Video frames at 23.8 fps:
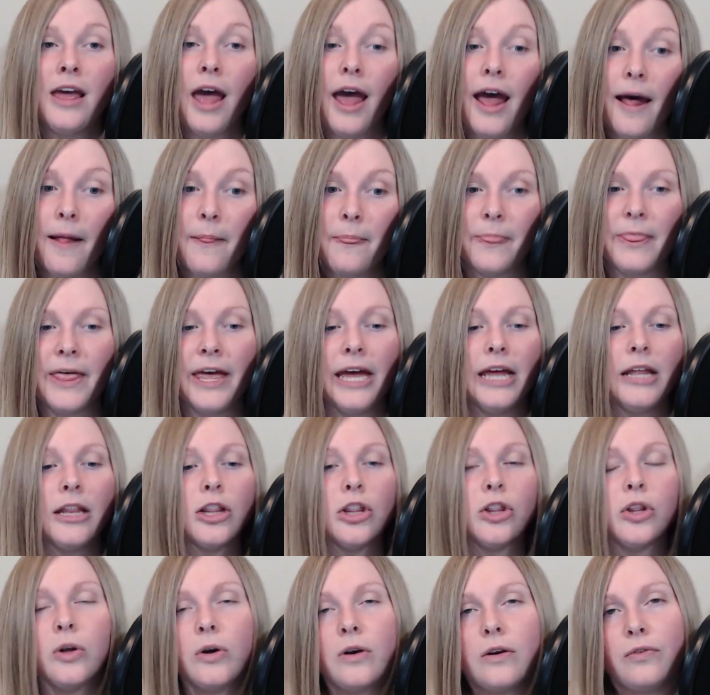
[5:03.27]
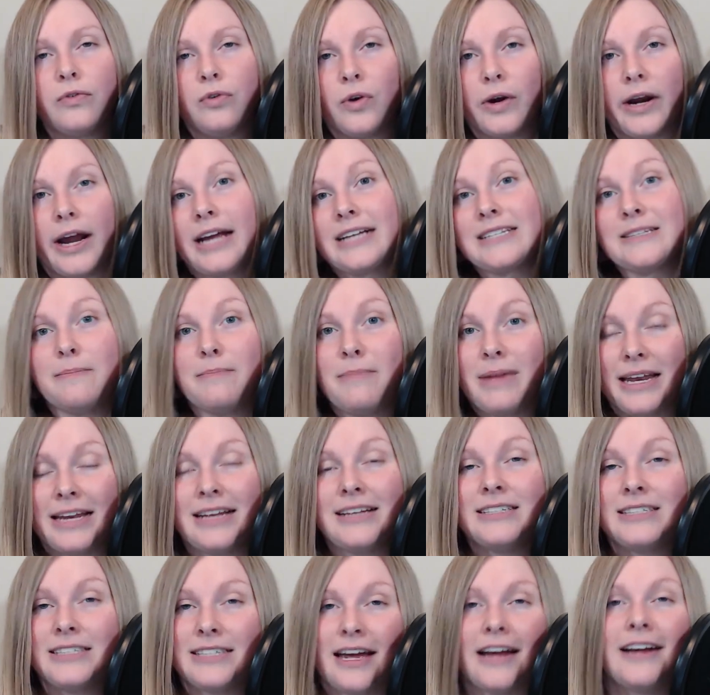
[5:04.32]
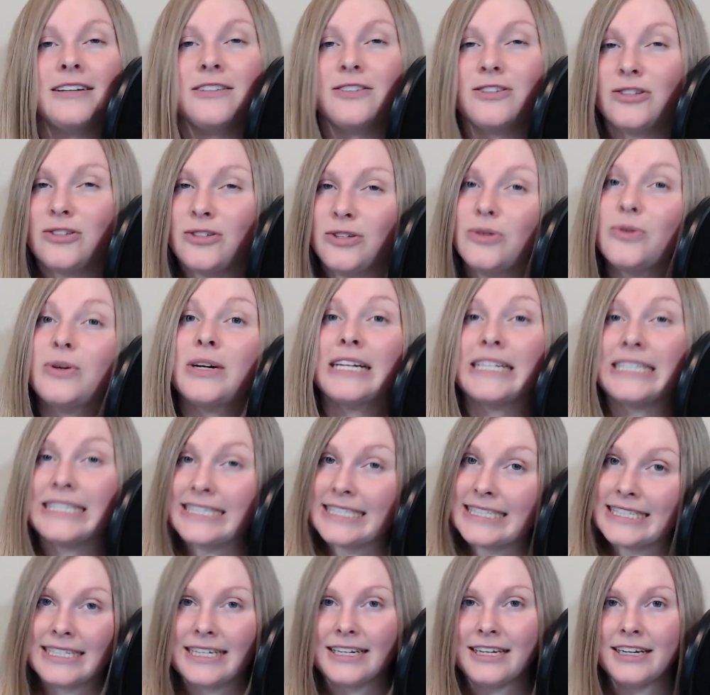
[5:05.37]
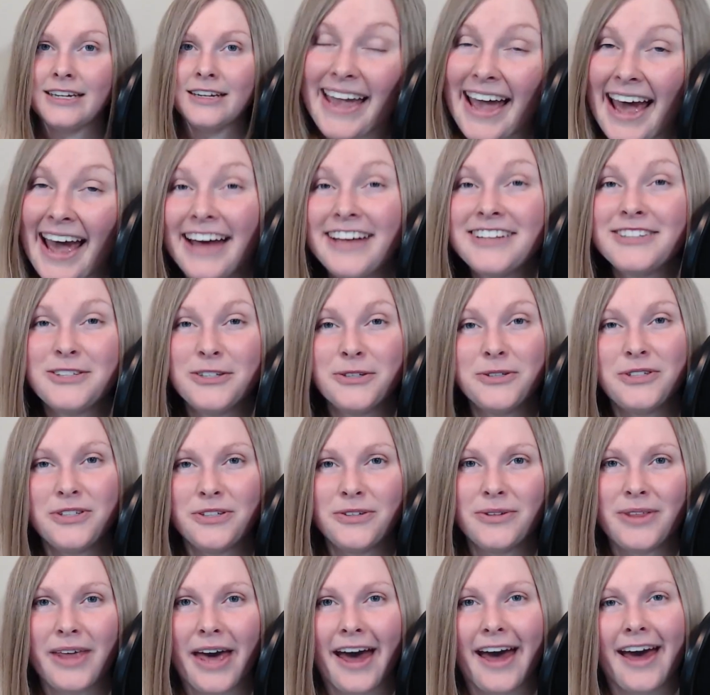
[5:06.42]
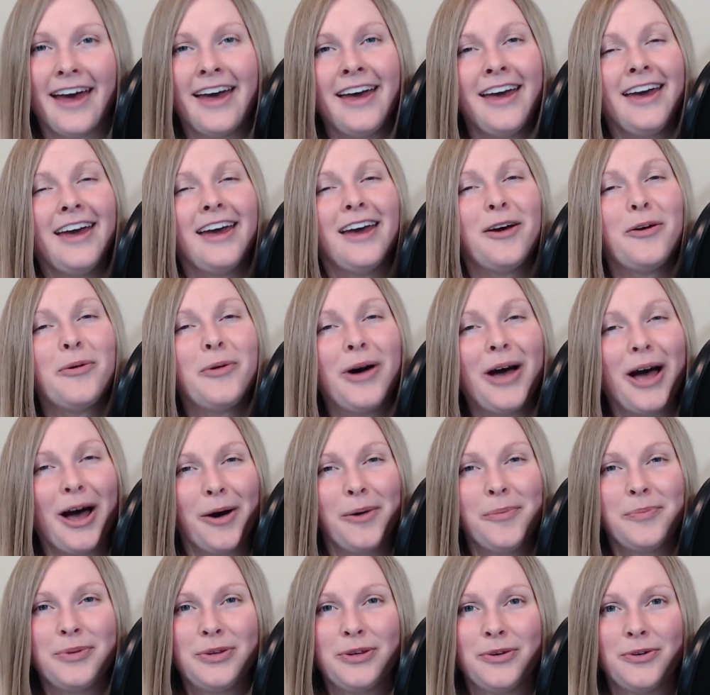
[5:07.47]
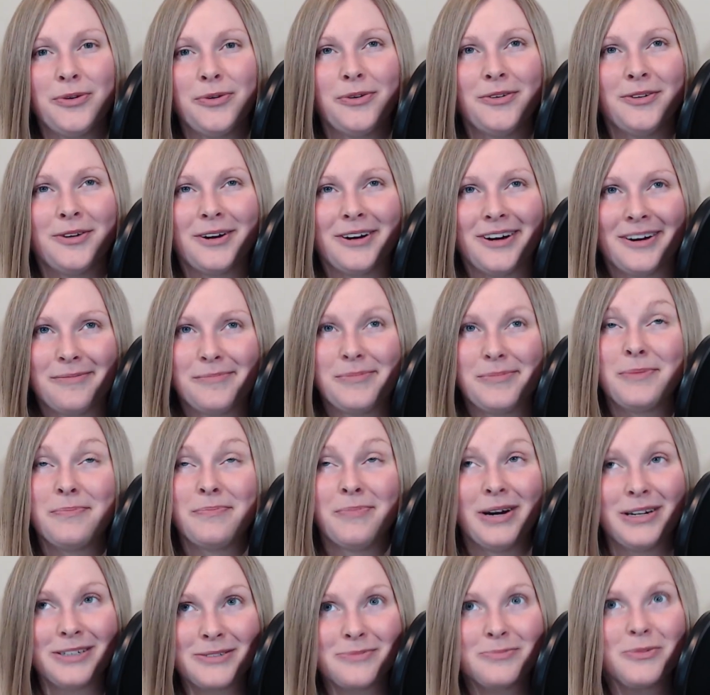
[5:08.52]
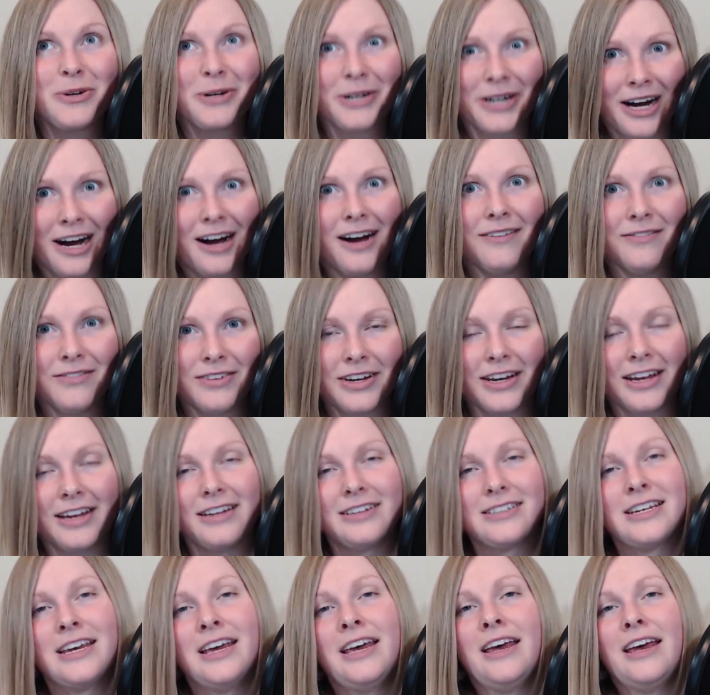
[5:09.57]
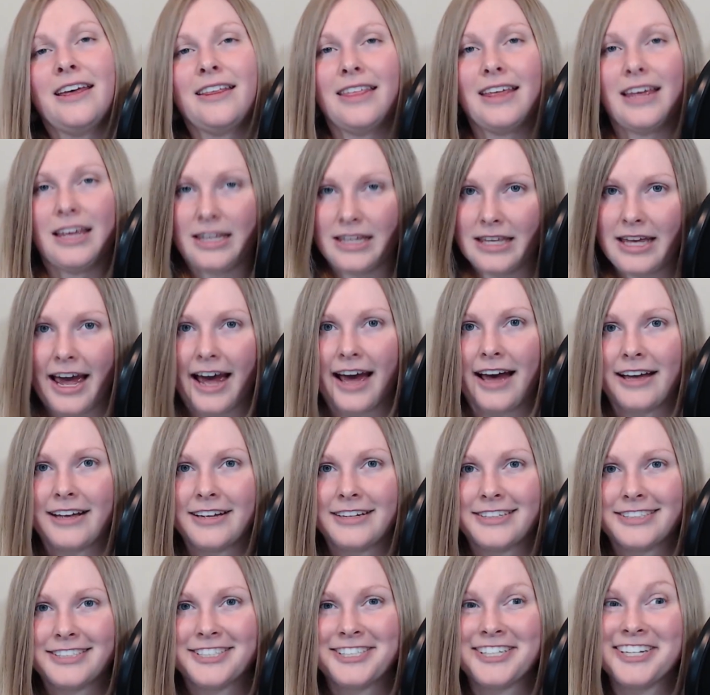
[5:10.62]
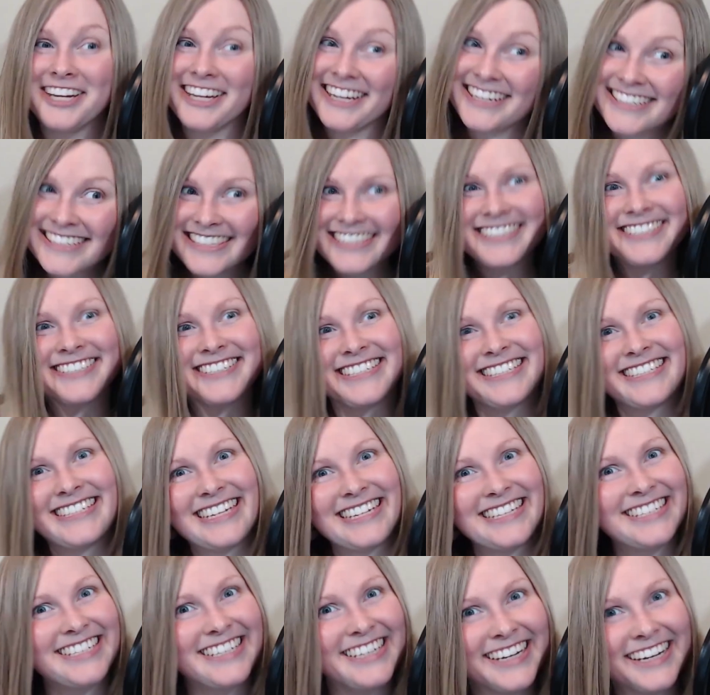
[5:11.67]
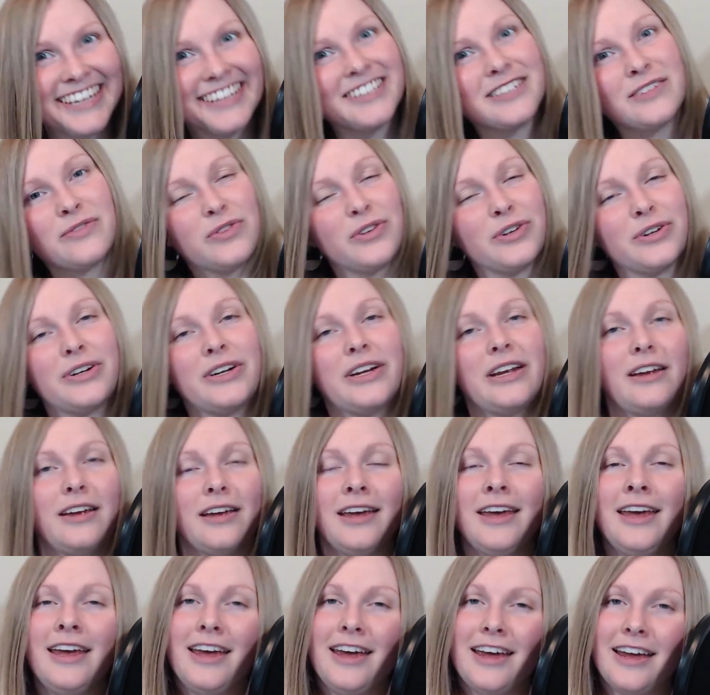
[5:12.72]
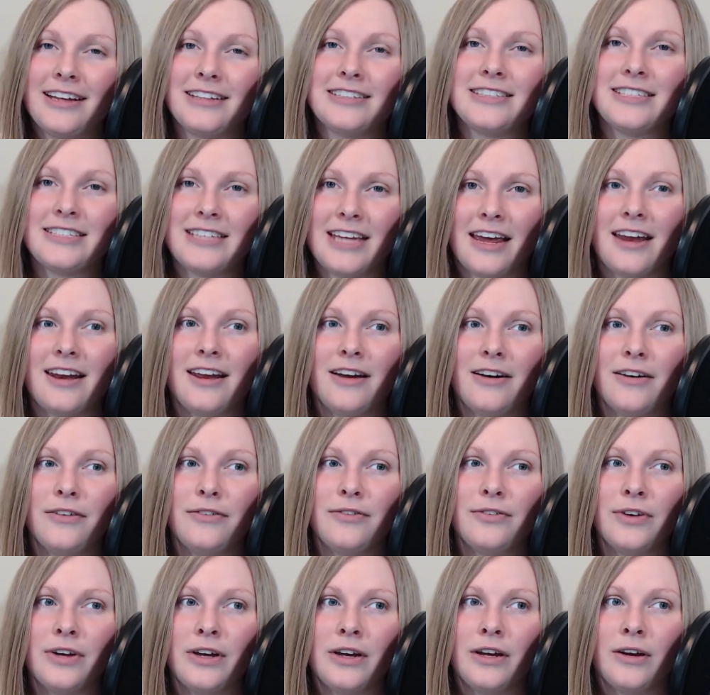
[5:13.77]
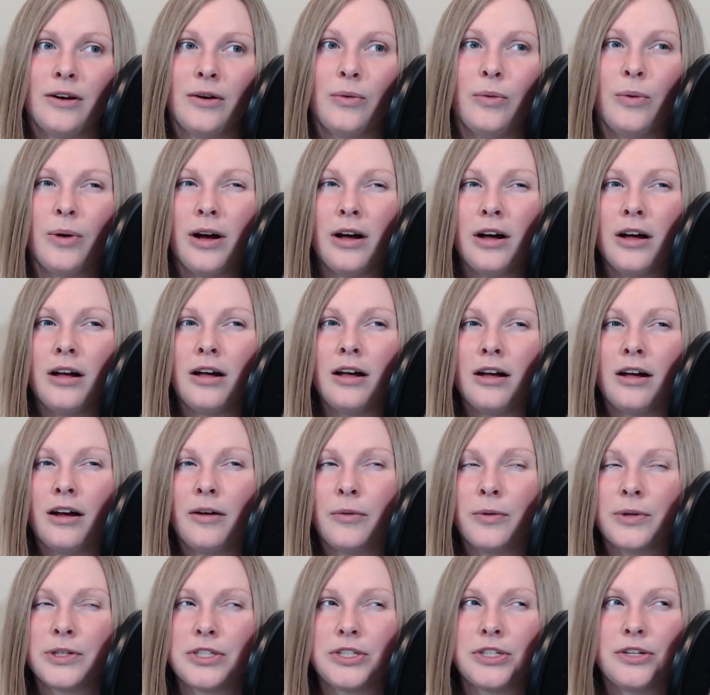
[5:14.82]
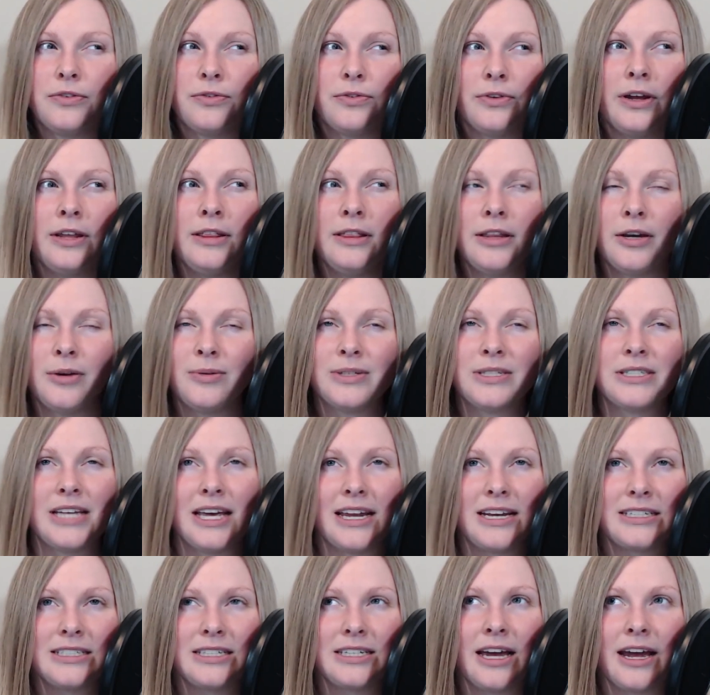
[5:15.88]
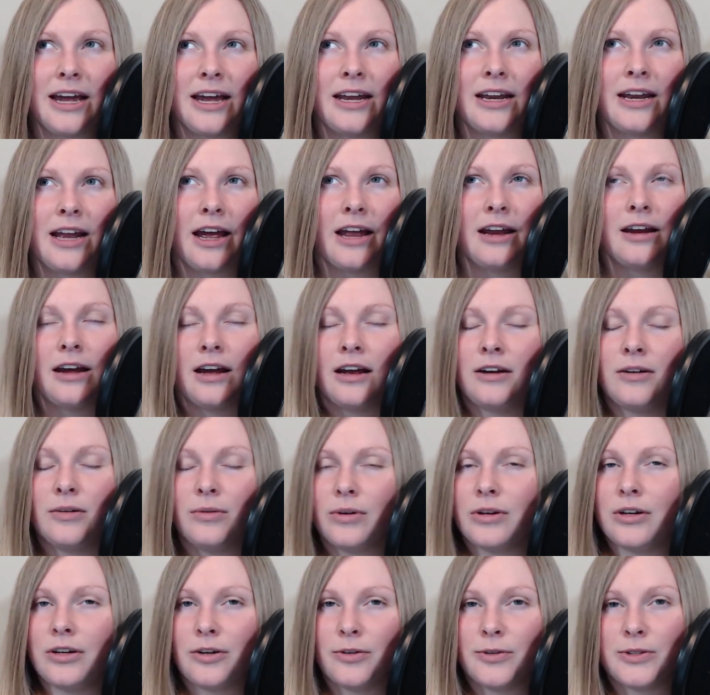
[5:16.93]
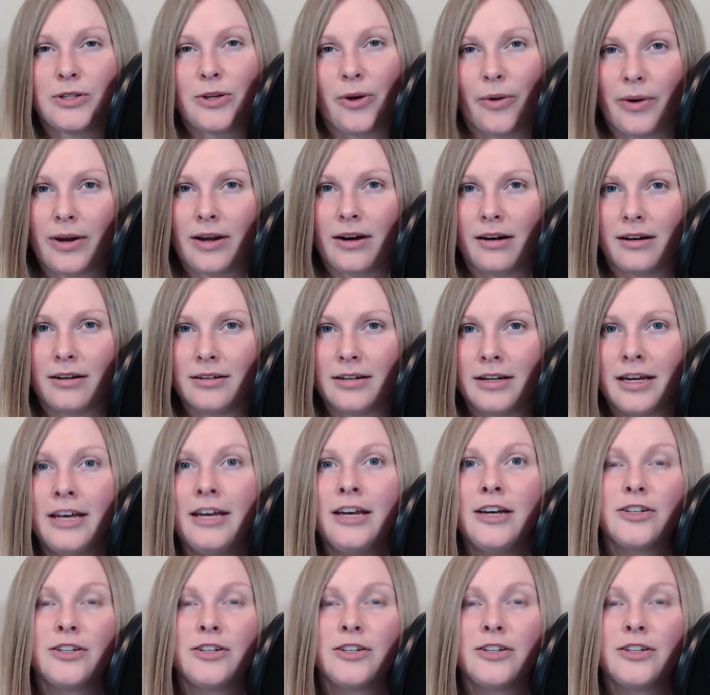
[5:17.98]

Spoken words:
And then look for as many signs as you can see. As you do that, it will help you be much more confident that, yeah, she is interested, she is flirting, instead of, well, was she friendly? Was that a sign? I don't really know what's going on.